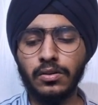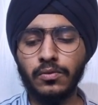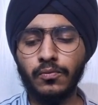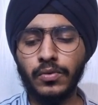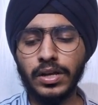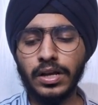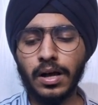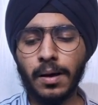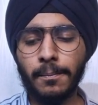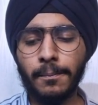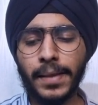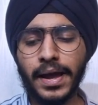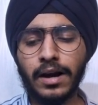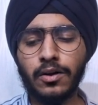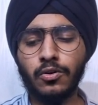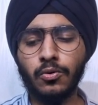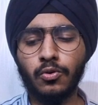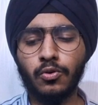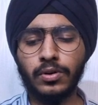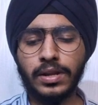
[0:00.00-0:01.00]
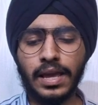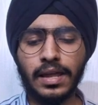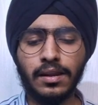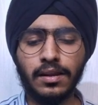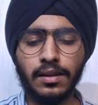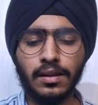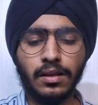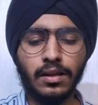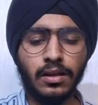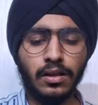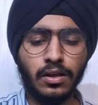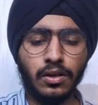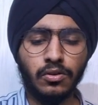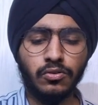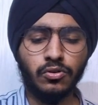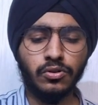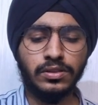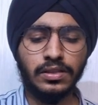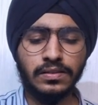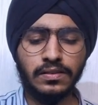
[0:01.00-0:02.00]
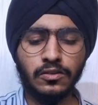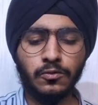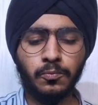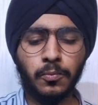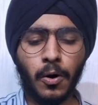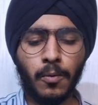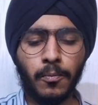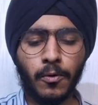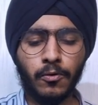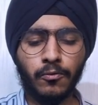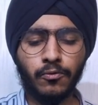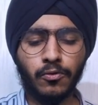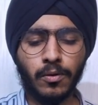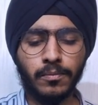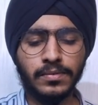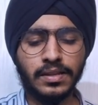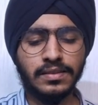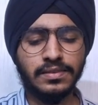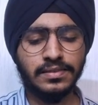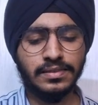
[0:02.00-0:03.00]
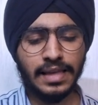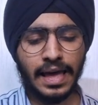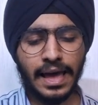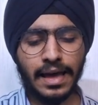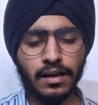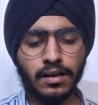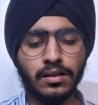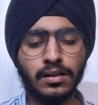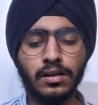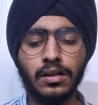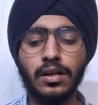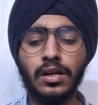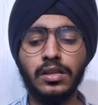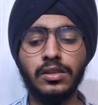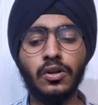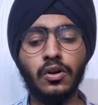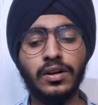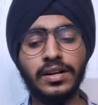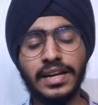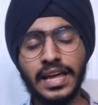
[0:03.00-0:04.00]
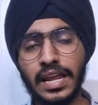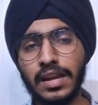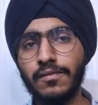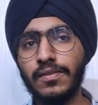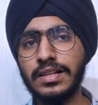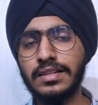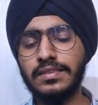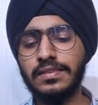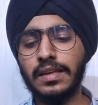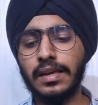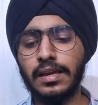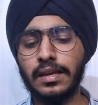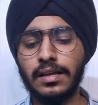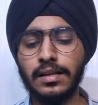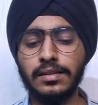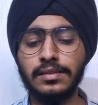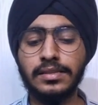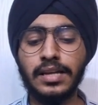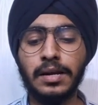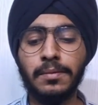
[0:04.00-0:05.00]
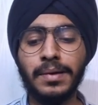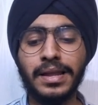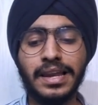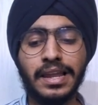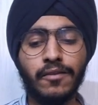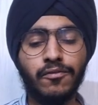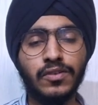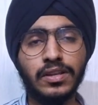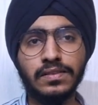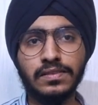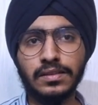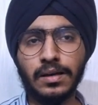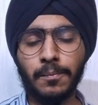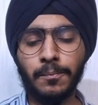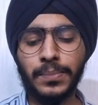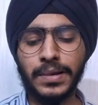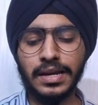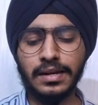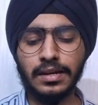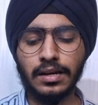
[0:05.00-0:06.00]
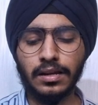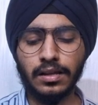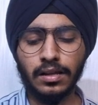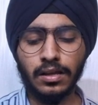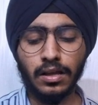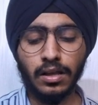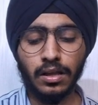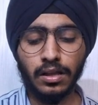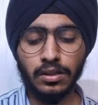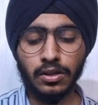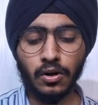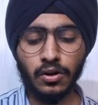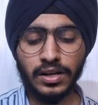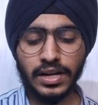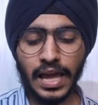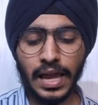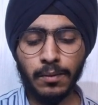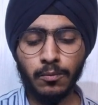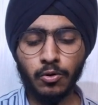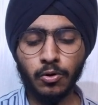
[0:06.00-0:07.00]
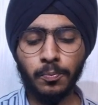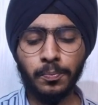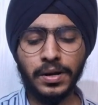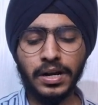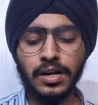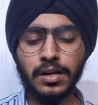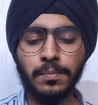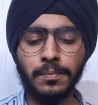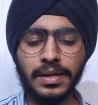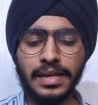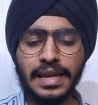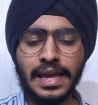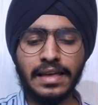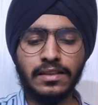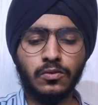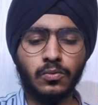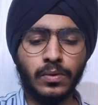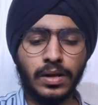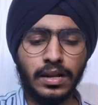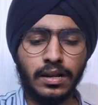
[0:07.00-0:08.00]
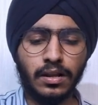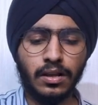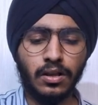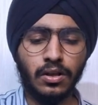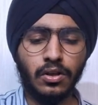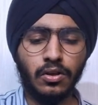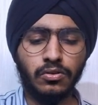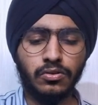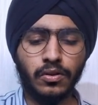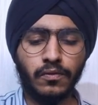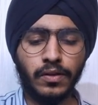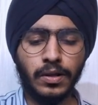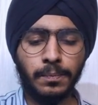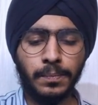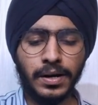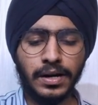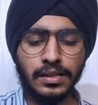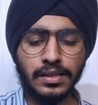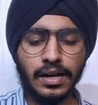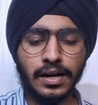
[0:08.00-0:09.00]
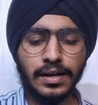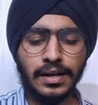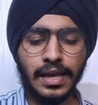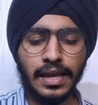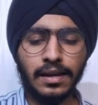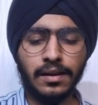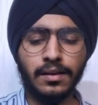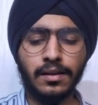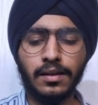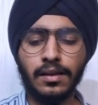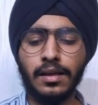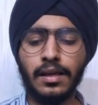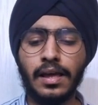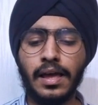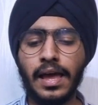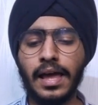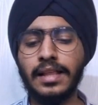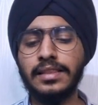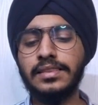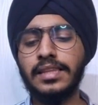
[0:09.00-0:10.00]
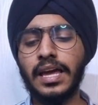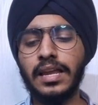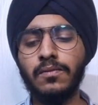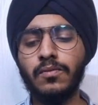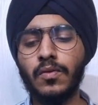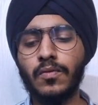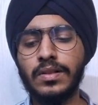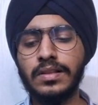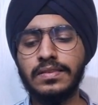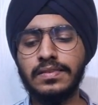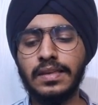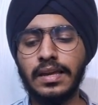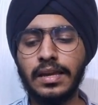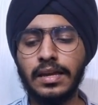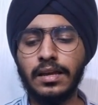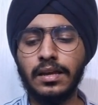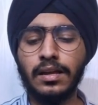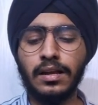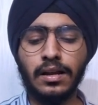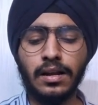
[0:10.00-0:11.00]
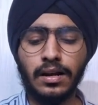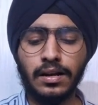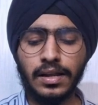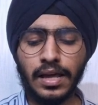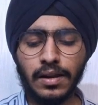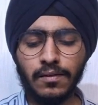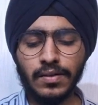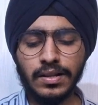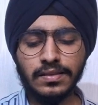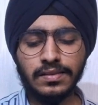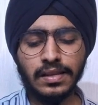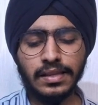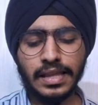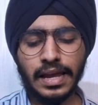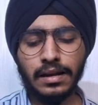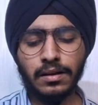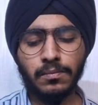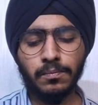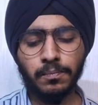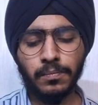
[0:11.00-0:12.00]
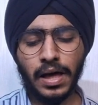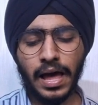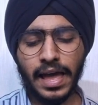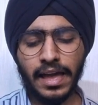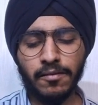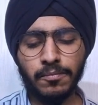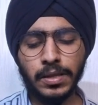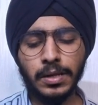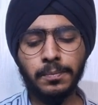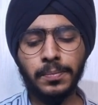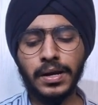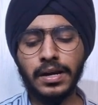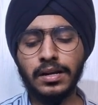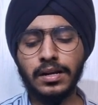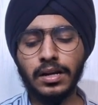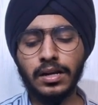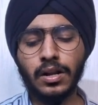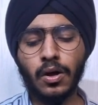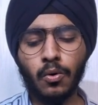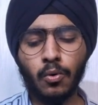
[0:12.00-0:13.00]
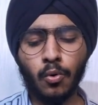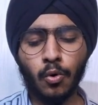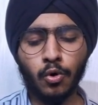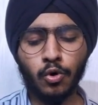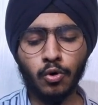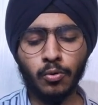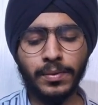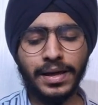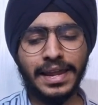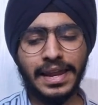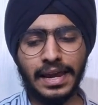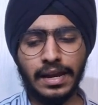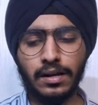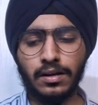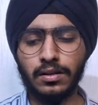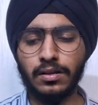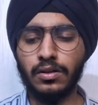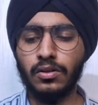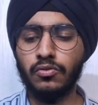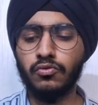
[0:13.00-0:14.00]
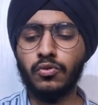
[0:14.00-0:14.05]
We come back to 10. So this is pop out from the stack. Now 10 will say that my left is completed. Now time to print me as well. So we'll print that 10, and then we will say 10 will say that I have been printed. Now go to my right.